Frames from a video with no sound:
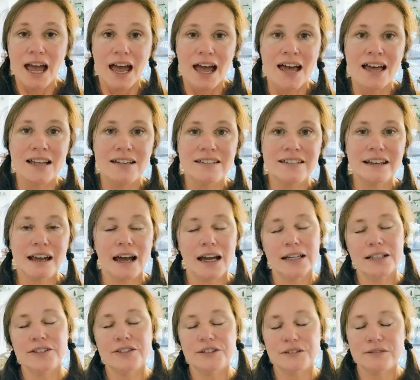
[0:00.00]
And
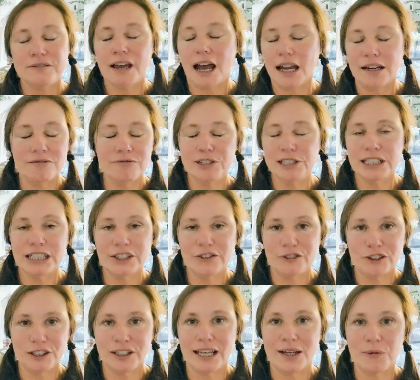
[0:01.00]
I really
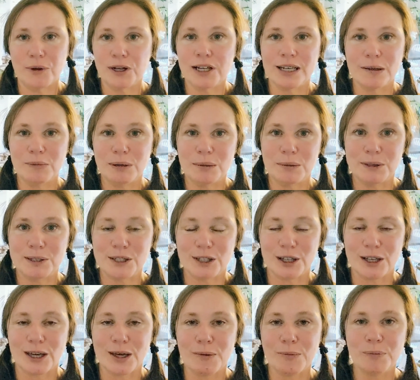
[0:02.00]
feel like we're gonna be able to
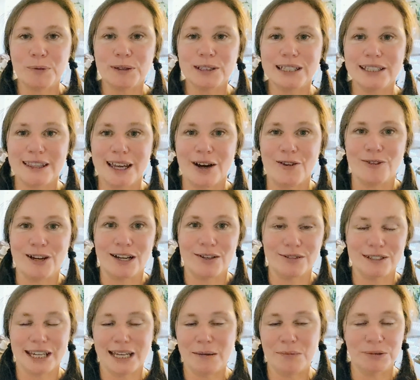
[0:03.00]
complete that
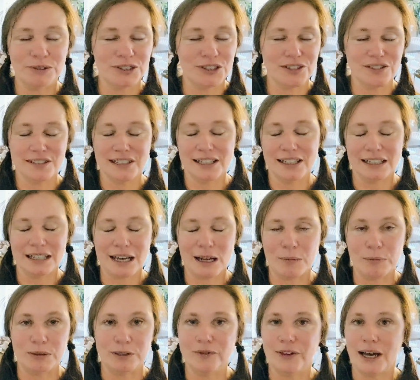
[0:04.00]
round table just in a
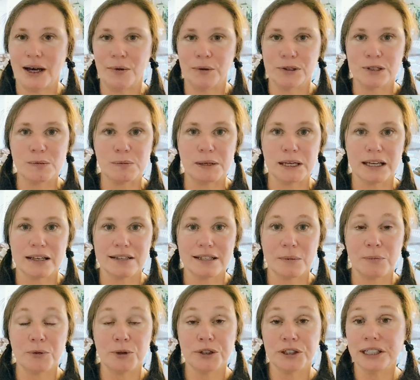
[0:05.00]
couple of hours, because
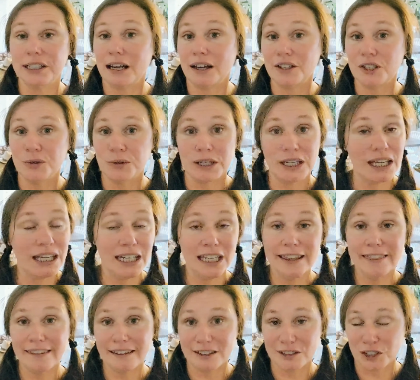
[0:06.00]
I'm really not doing
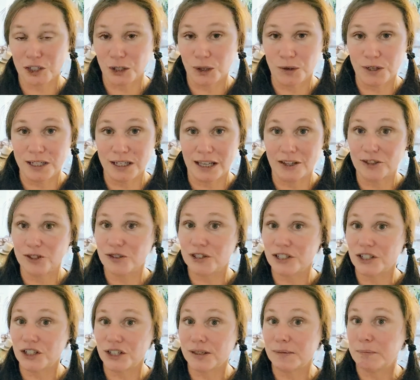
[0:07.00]
anything to it other
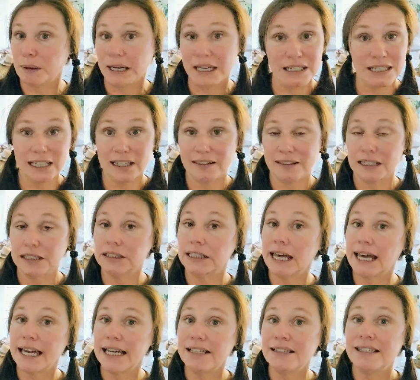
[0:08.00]
than just painting the
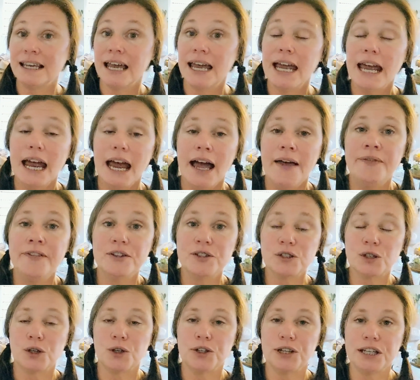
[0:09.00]
legs and the
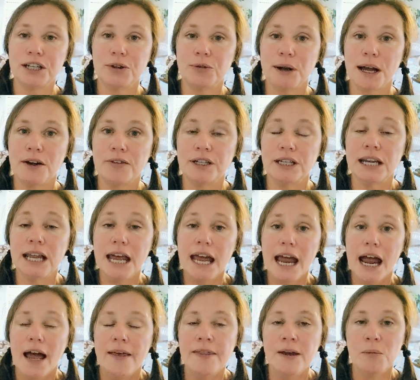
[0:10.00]
skirting around it.
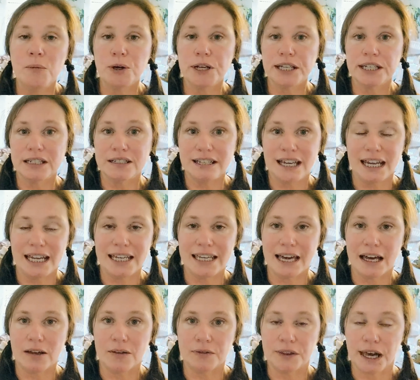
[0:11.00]
And then we're gonna take
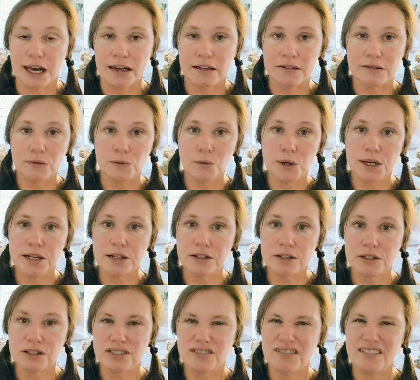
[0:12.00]
out that
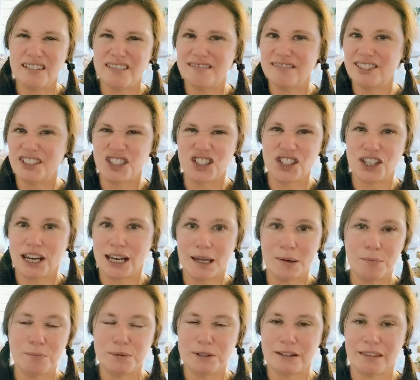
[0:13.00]
weird
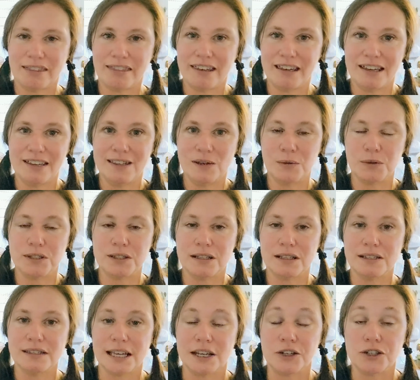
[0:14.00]
shaped thingy that was in the
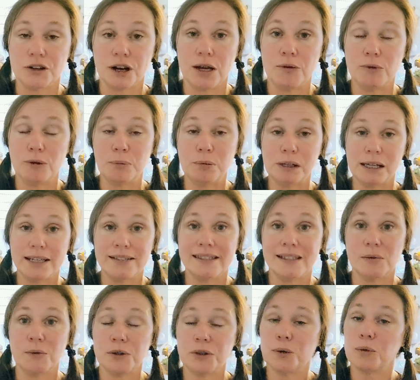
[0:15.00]
center and replace
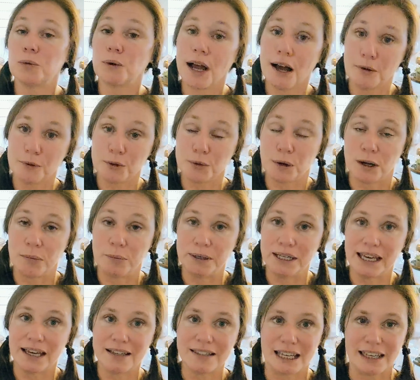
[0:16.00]
it with a round one,
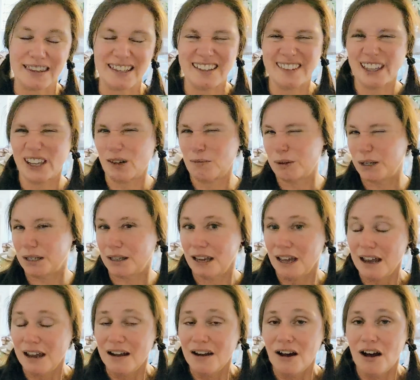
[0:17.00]
because I think that'll be
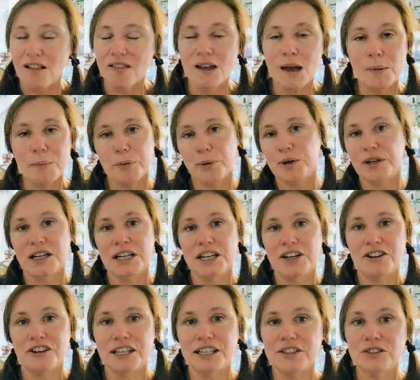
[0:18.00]
a lot
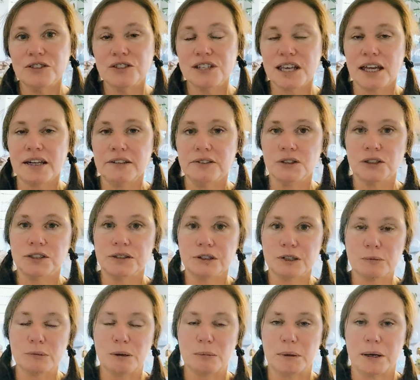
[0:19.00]
prettier. It'll just kind of look a
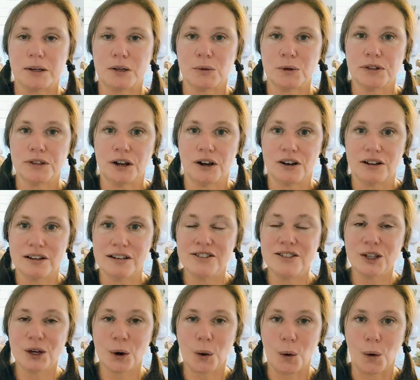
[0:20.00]
little bit better with our
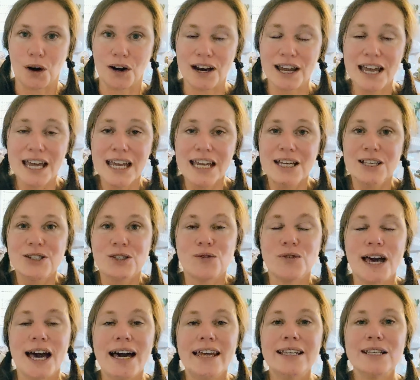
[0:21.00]
decor. So
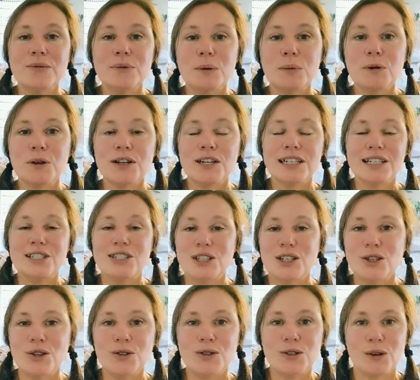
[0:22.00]
that is what we're gonna
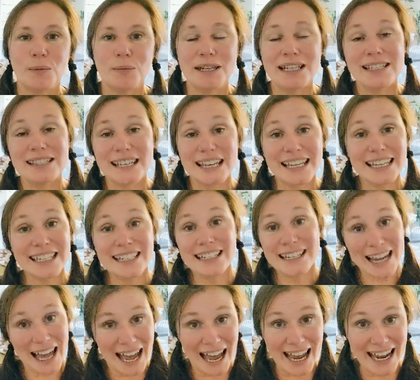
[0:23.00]
do. So I'm gonna say
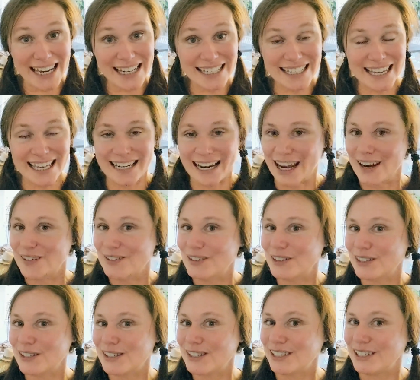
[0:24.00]
goodnight, and I
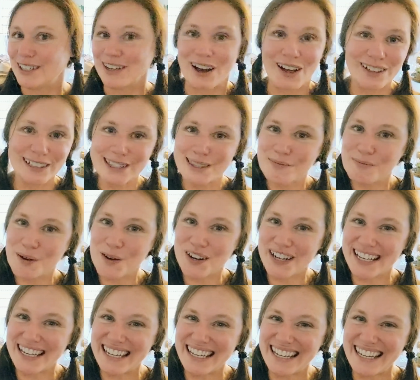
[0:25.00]
will see y'all in the
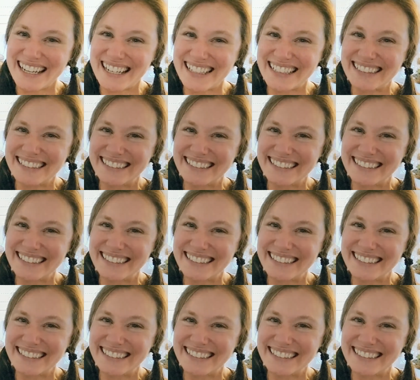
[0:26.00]
morning.